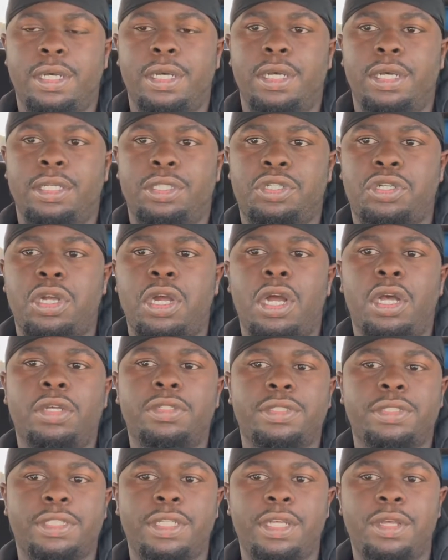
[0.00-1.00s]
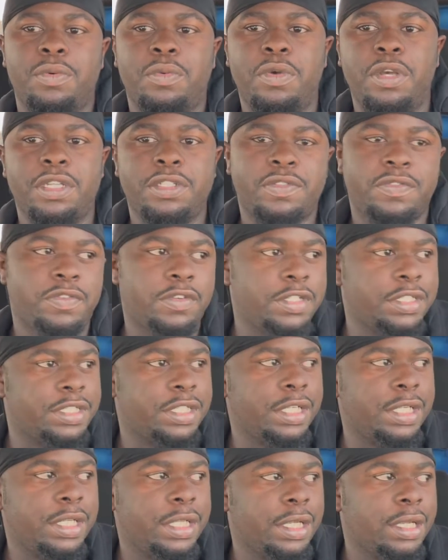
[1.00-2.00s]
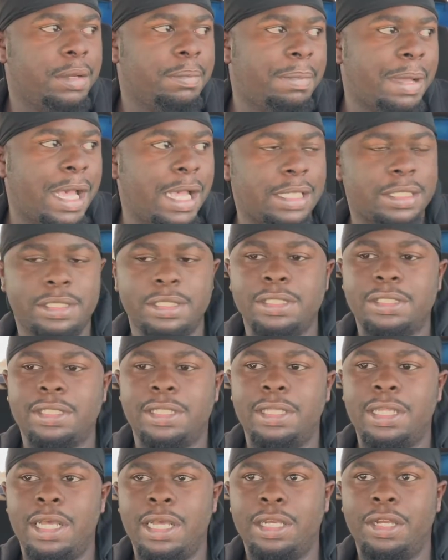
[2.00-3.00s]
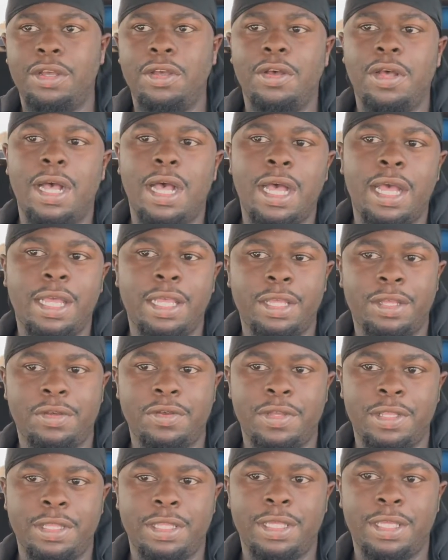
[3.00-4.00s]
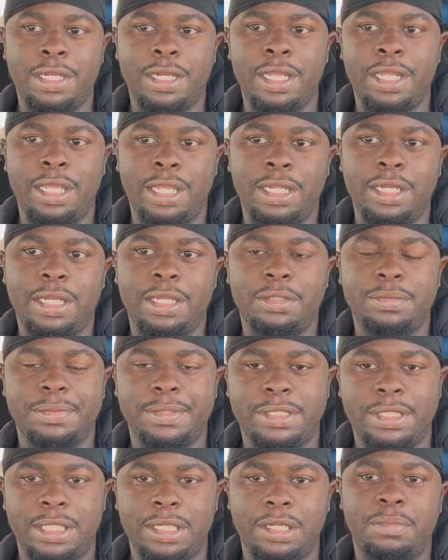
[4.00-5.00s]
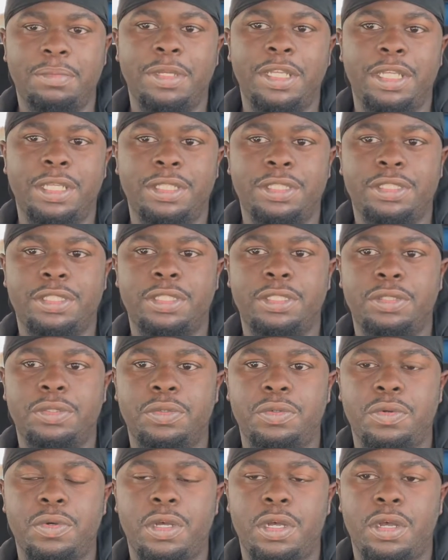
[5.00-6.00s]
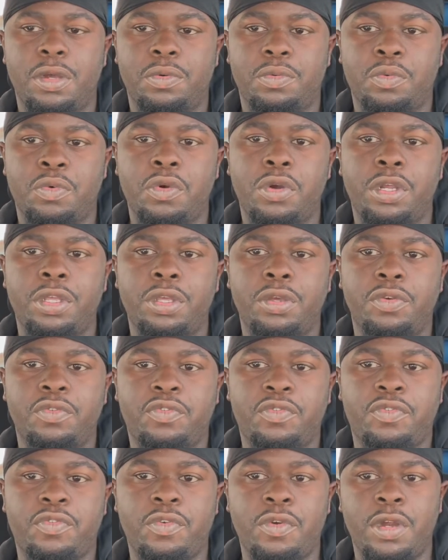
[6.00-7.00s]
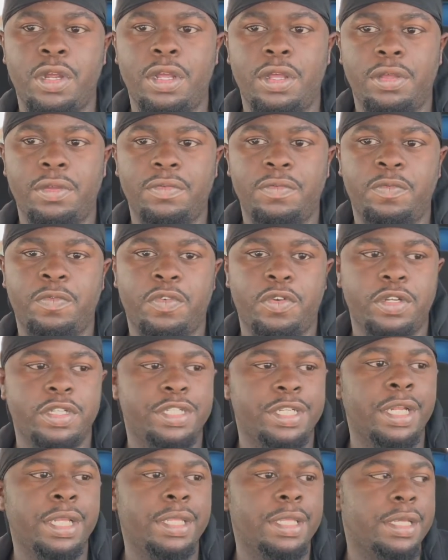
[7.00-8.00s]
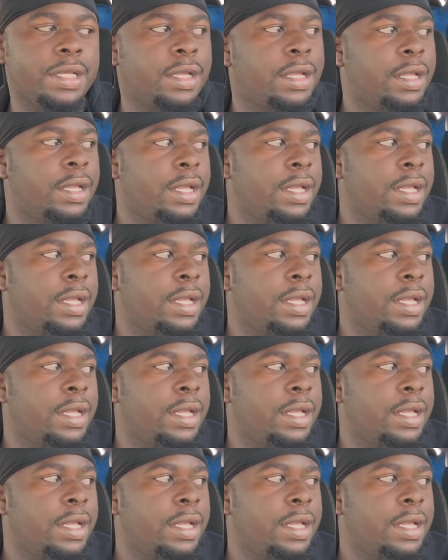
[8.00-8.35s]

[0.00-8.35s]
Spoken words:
Charleston, West Virginia, back to Salina, Ohio, and then they end up sending me to Royal Front, Virginia.